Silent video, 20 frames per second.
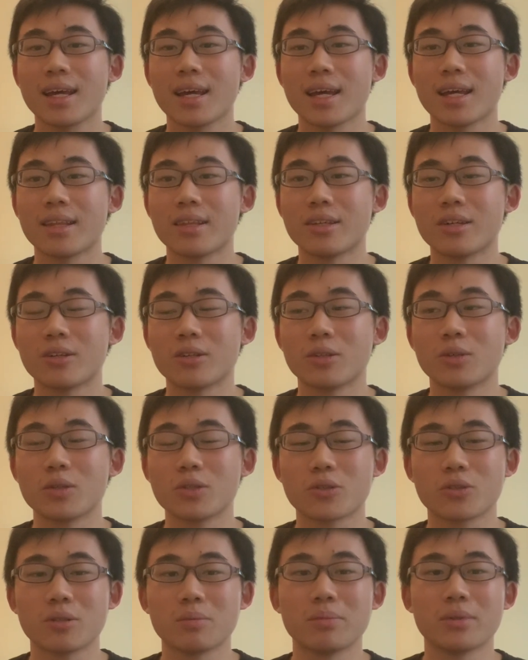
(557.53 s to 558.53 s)
And there are
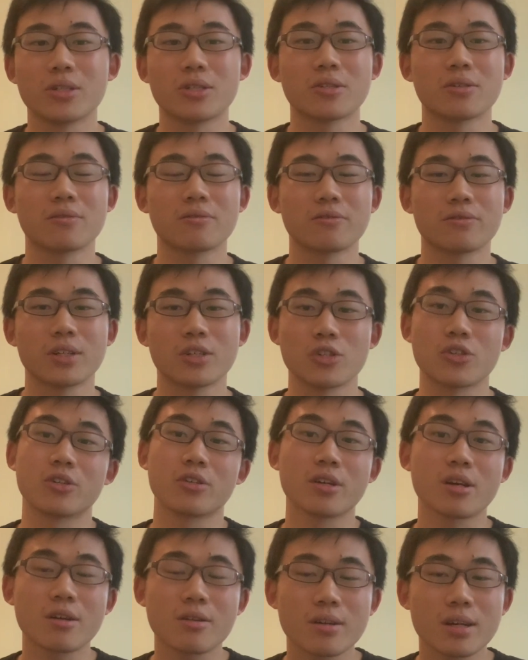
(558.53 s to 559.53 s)
also a bunch of
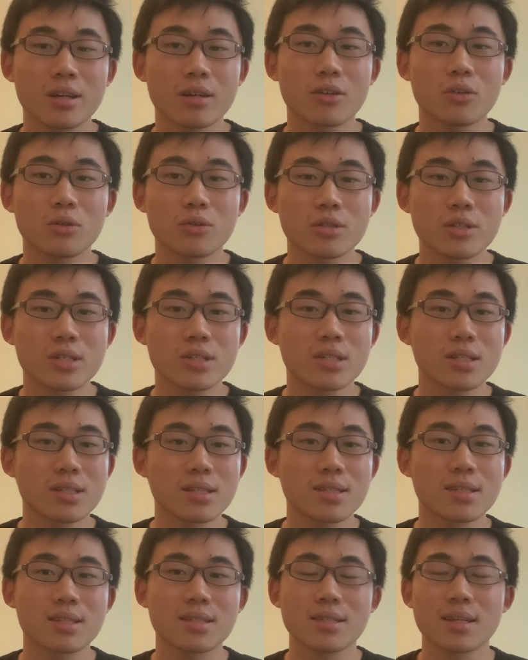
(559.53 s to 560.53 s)
engineering
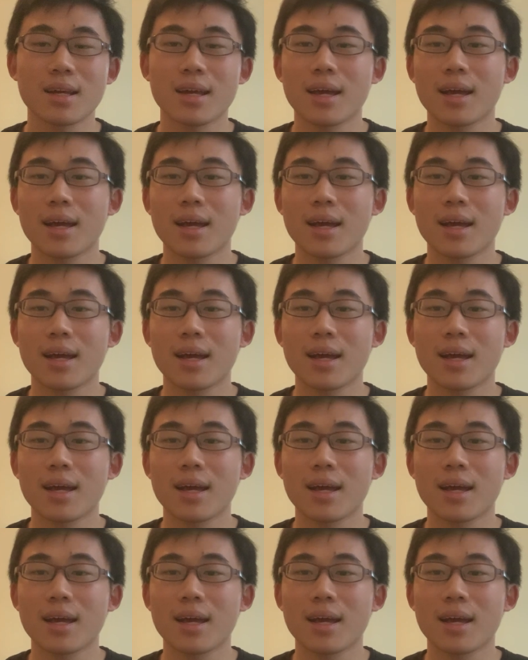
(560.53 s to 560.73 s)
courses.